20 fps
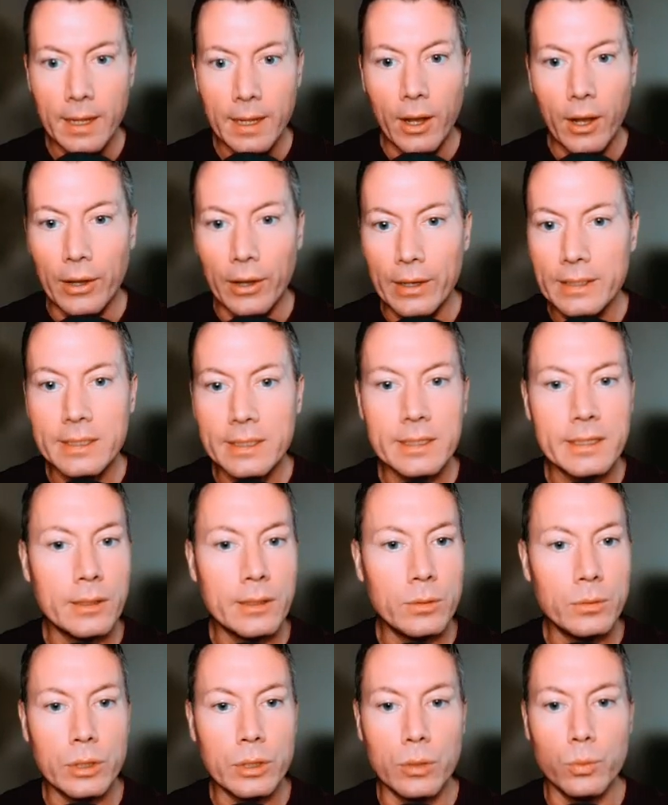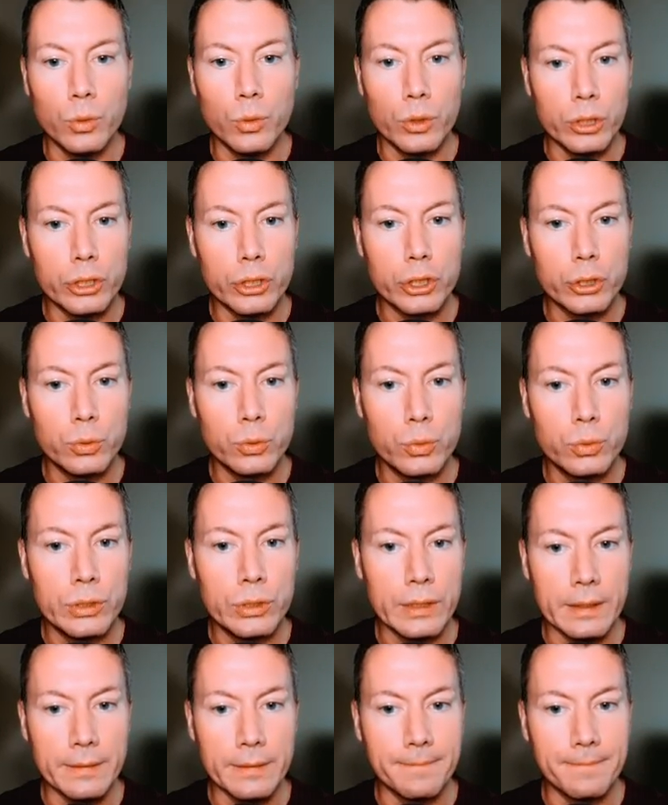I still don't want to
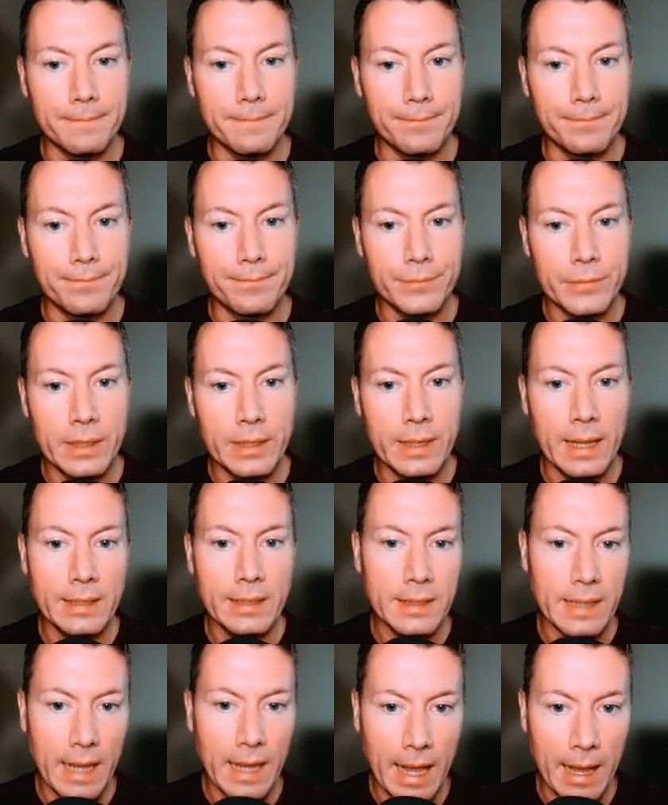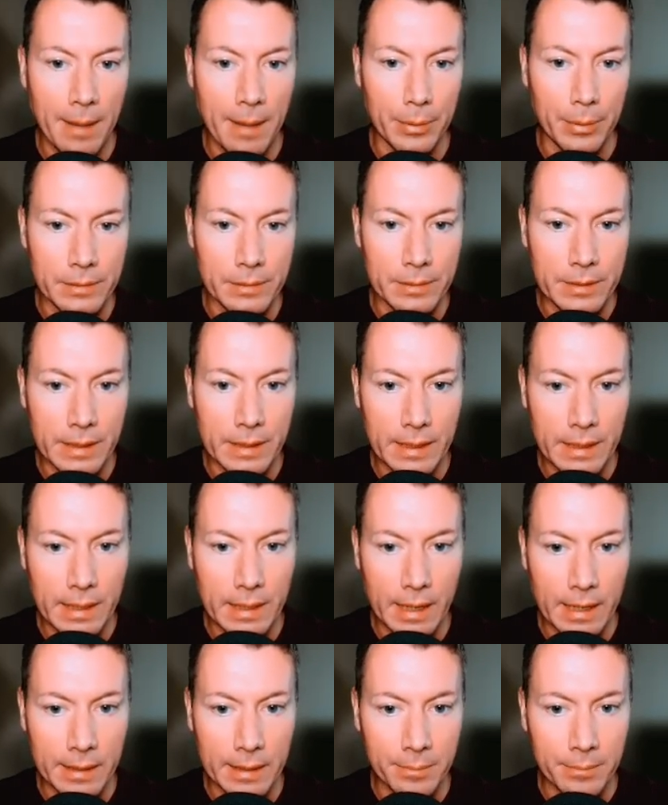short it. Yeah, as it happens, it
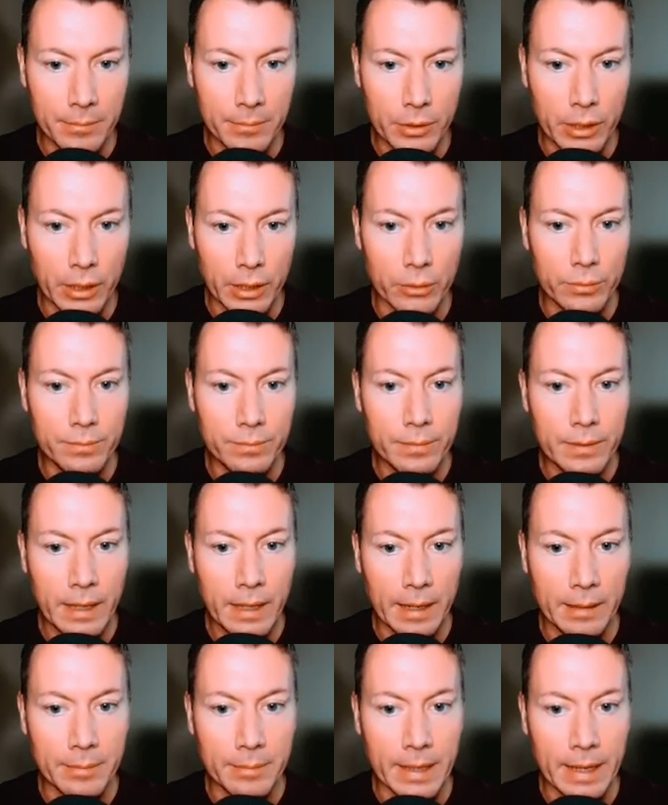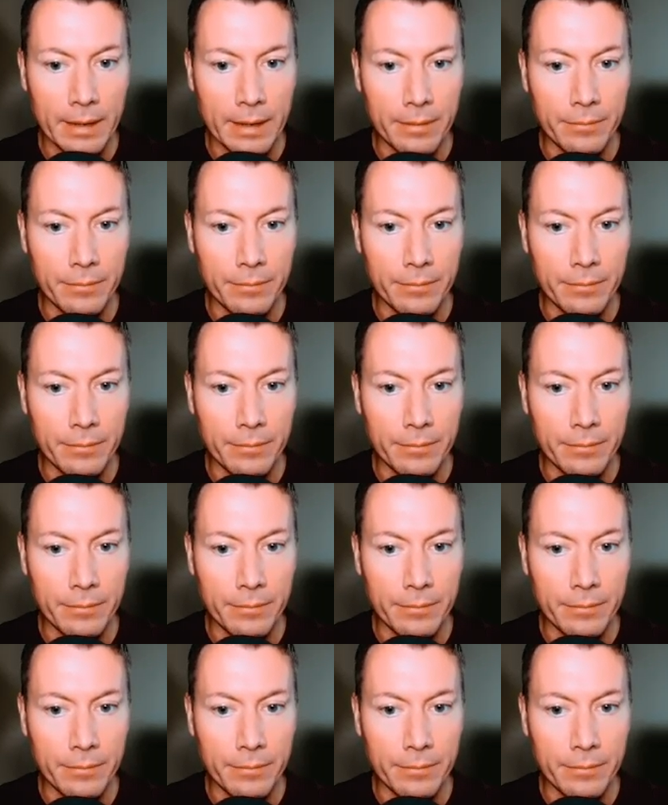came down